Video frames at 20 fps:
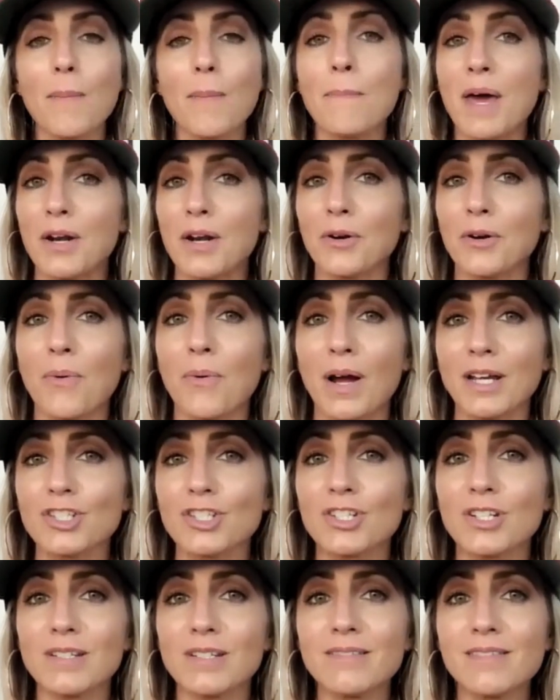better
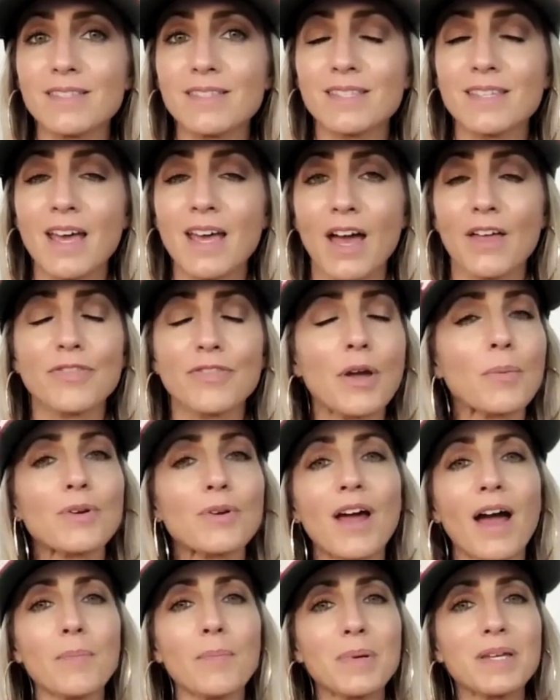questions that we're
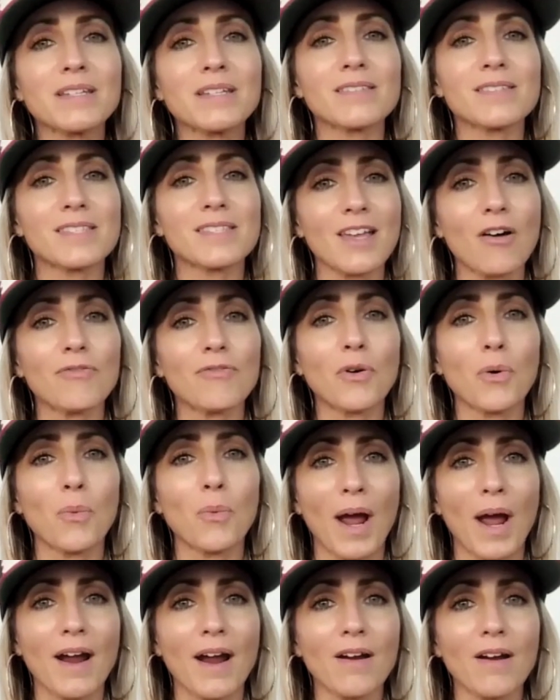not being self
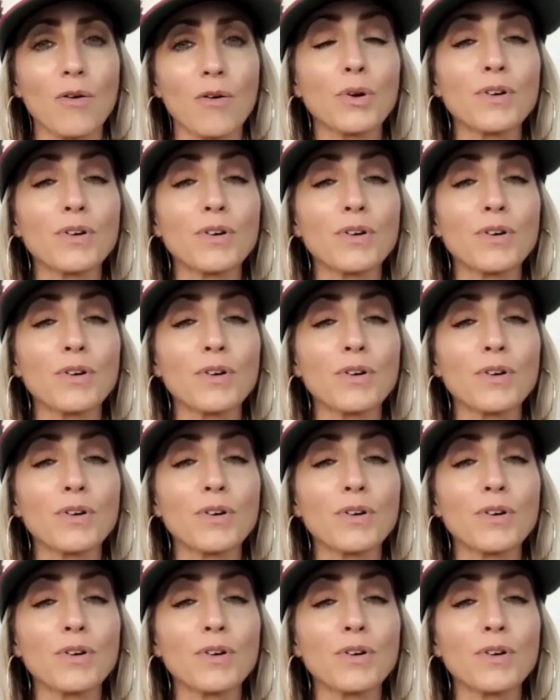aware.